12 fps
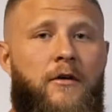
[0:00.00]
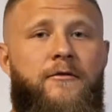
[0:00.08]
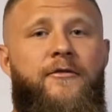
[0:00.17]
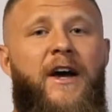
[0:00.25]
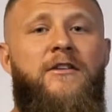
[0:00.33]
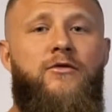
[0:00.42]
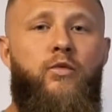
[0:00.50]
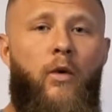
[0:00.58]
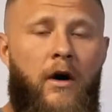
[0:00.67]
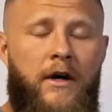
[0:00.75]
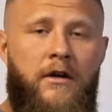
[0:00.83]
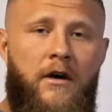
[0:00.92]
on phase
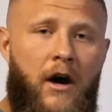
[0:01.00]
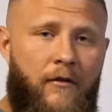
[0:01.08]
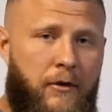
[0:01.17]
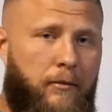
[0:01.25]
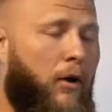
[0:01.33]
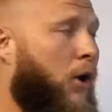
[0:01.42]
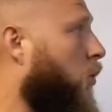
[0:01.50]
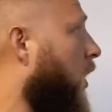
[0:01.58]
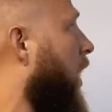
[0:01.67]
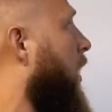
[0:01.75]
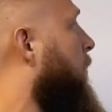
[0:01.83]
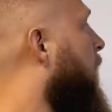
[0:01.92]
one of the
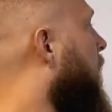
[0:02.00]
program